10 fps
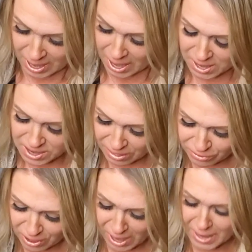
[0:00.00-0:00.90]

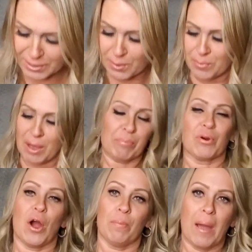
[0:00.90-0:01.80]
Another item that
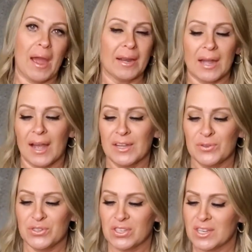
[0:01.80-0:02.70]
brought back, I
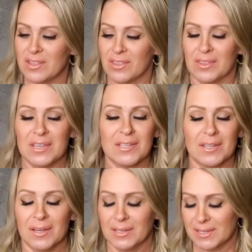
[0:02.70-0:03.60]
used to
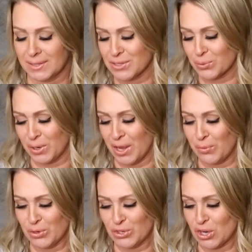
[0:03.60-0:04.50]
eat this when I
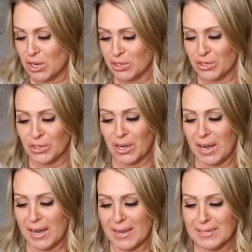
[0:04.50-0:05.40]
was younger.
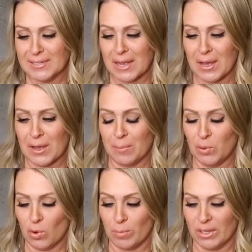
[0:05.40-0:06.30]
And
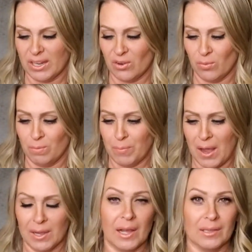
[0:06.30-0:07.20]
normally I don't
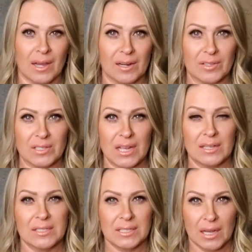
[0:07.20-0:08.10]
buy a lot of this
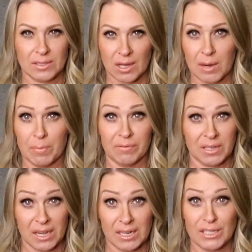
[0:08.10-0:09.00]
type of
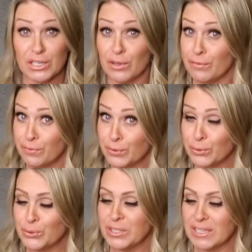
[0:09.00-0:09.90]
canned
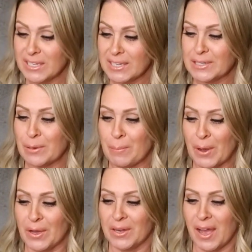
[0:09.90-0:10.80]
food to eat.
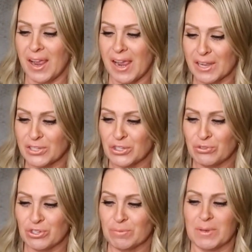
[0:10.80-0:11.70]
But I had to,
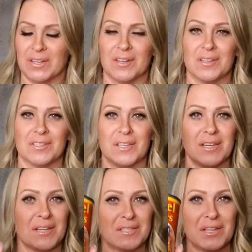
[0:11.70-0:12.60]
just because
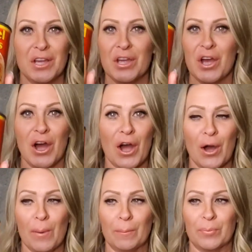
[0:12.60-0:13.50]
it
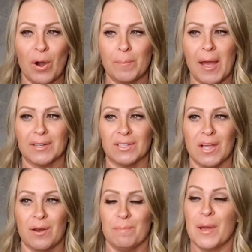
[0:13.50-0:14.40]
brought back a
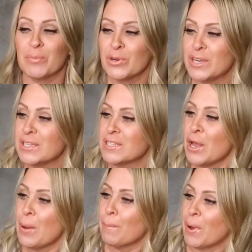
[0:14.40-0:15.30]
lot of memories.
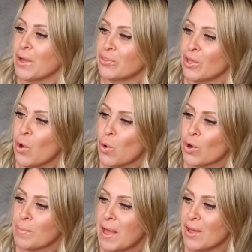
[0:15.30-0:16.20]
But the
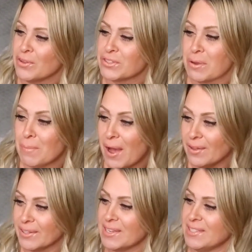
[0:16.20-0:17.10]
Hormel
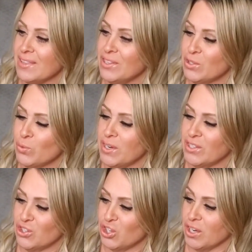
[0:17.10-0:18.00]
tamales, and this one
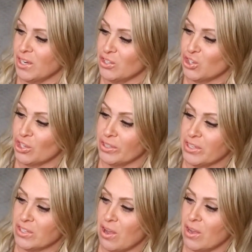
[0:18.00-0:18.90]
is chicken and chili
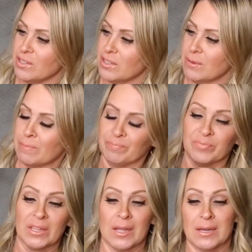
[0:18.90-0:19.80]
sauce,
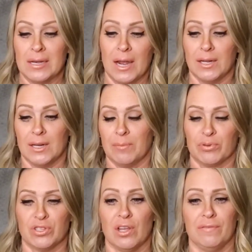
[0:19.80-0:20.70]

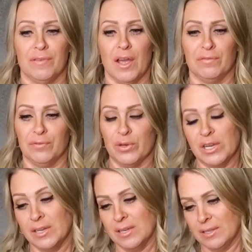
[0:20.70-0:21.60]
99%
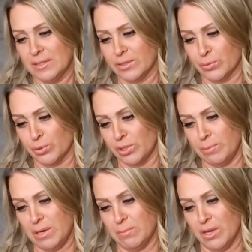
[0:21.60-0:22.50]
fat-free. Doesn't really
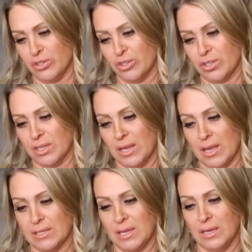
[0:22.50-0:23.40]
mean much because it
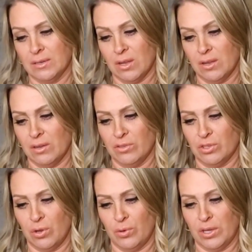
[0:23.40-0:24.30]
has a ton of
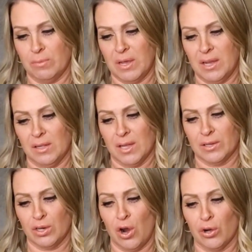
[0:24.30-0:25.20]
sodium and a lot
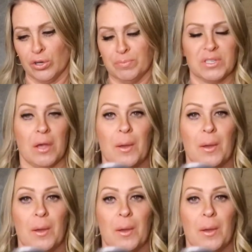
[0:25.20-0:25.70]
of carbs.